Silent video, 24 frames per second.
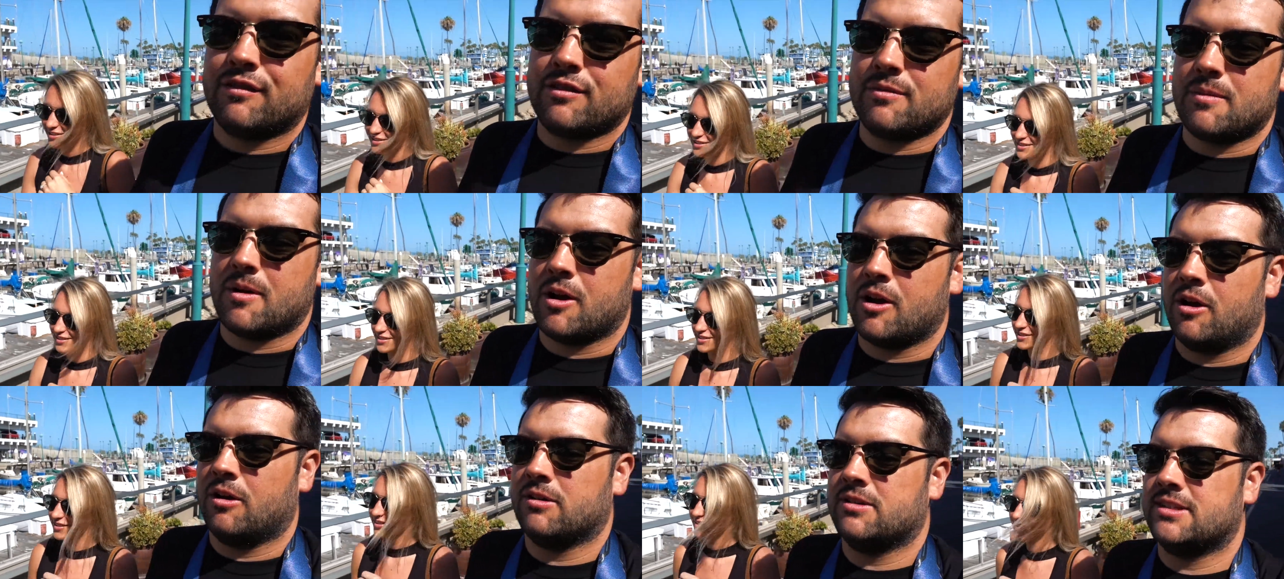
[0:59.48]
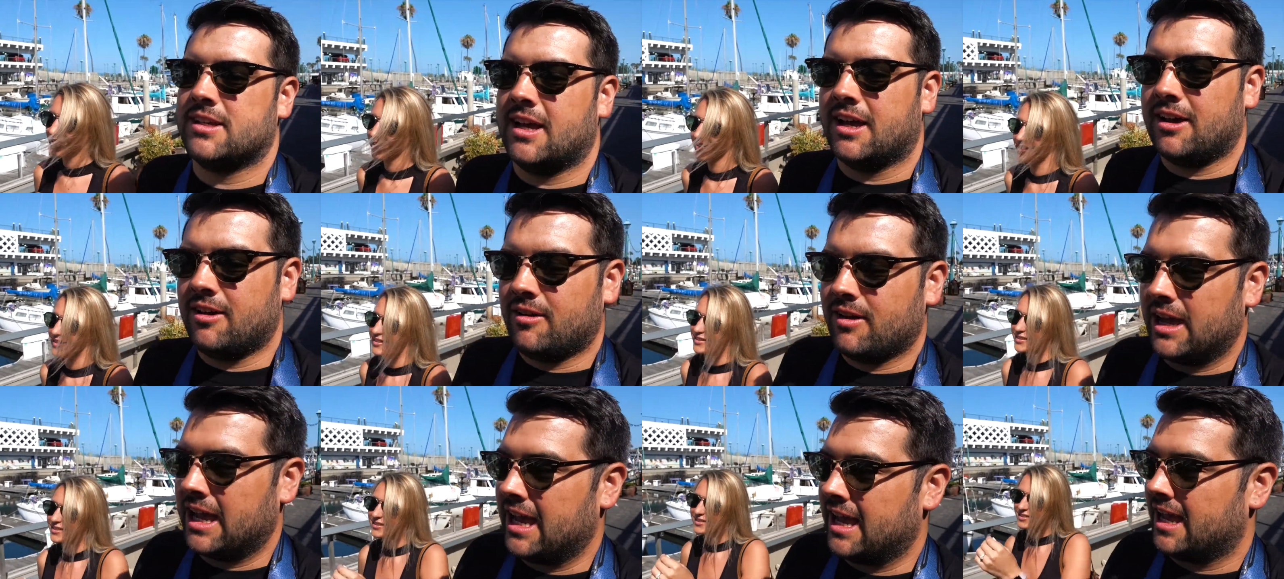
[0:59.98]
Speaker 1: from our
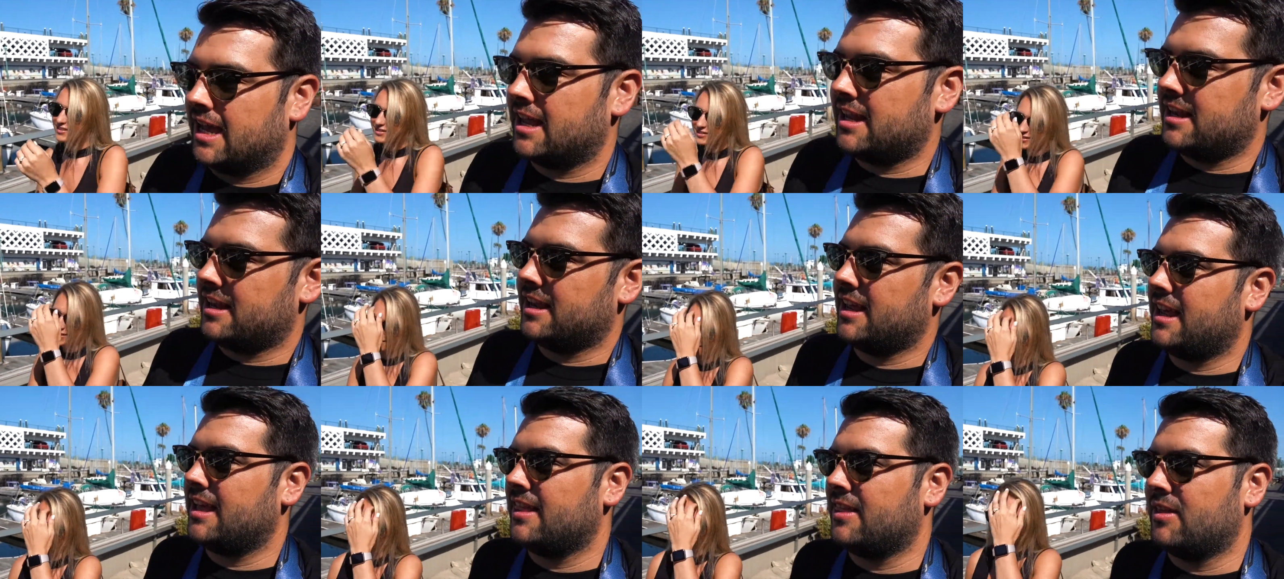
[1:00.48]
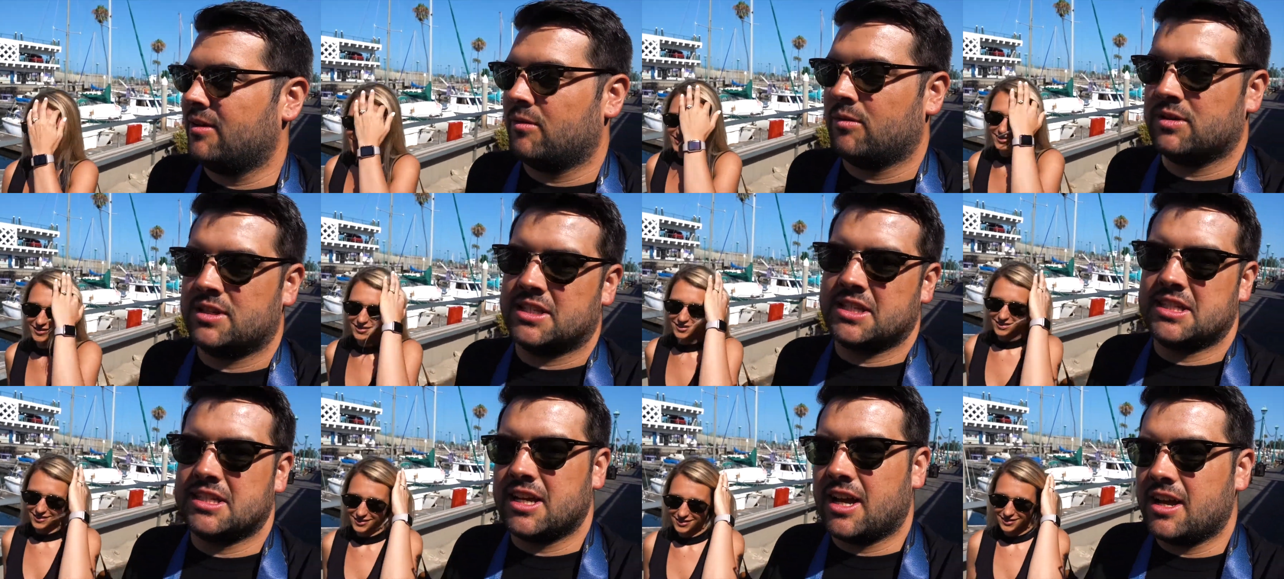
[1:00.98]
hotel, and the
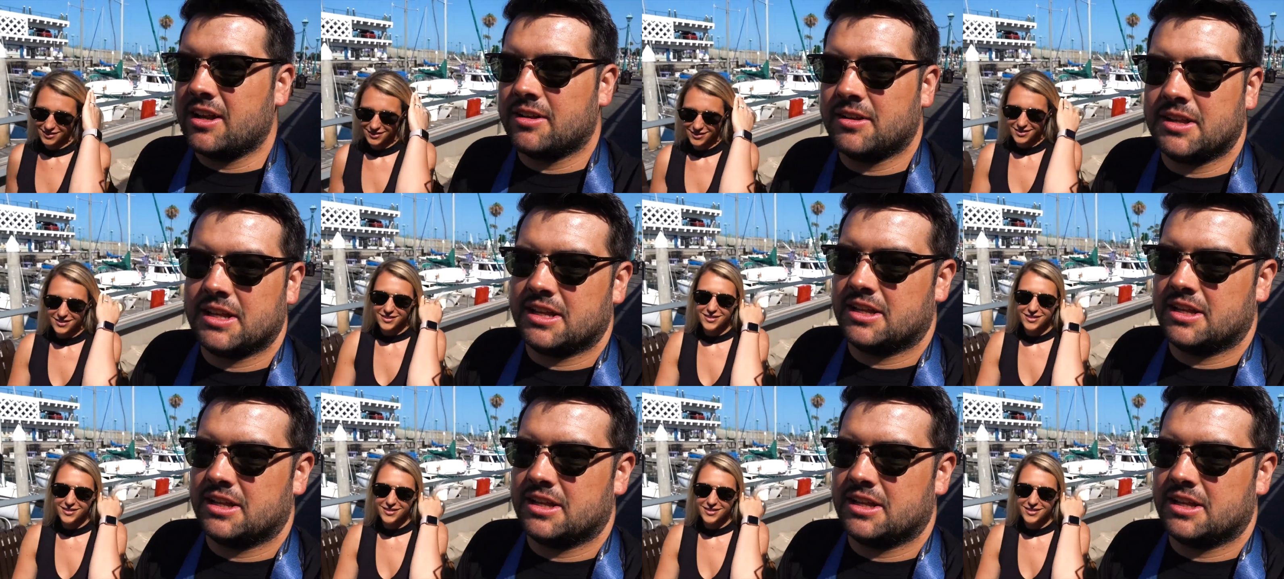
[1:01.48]
sun